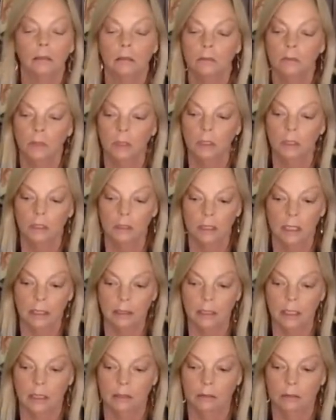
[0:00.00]
What does
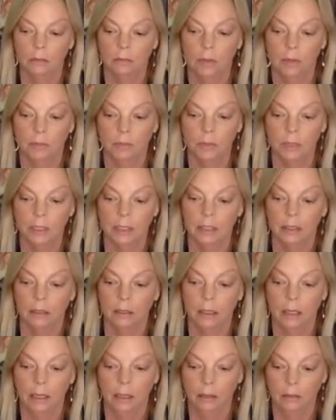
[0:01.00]
that tower represent
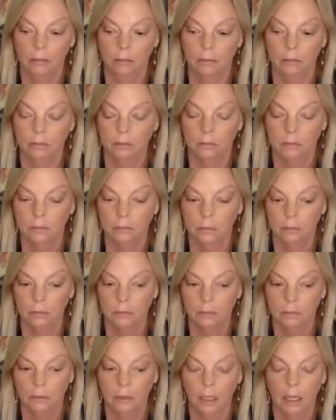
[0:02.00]
now?
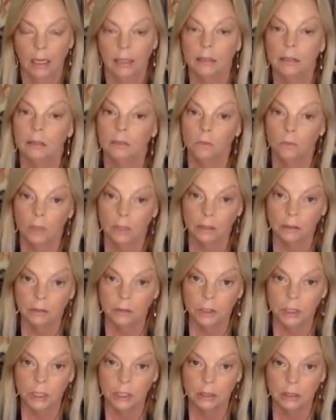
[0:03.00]
Is it weather
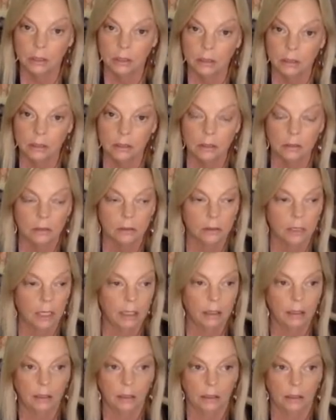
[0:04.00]
changes? I
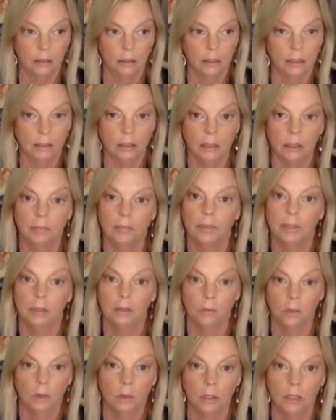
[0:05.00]
could hardly sleep and
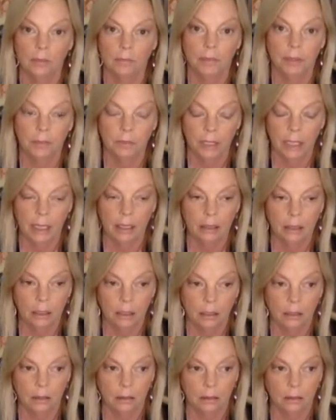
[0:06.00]
then woke up. Then we had
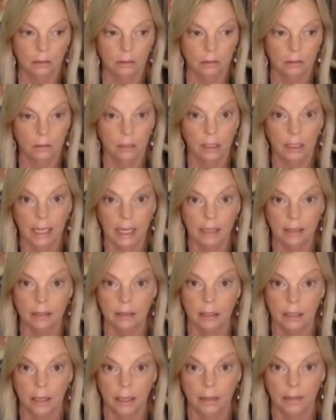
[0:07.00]
that,
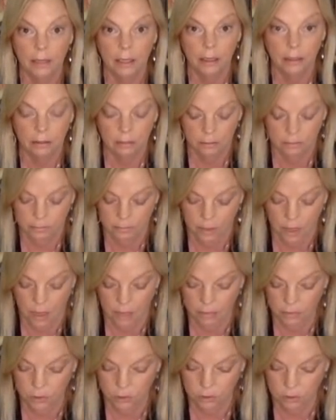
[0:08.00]
Alaska had that
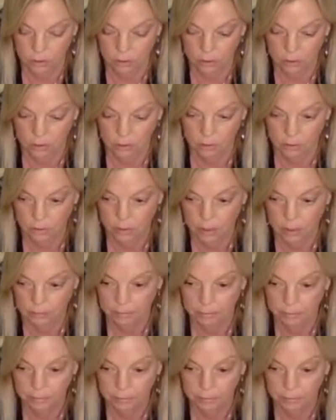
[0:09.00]
offshore earthquake.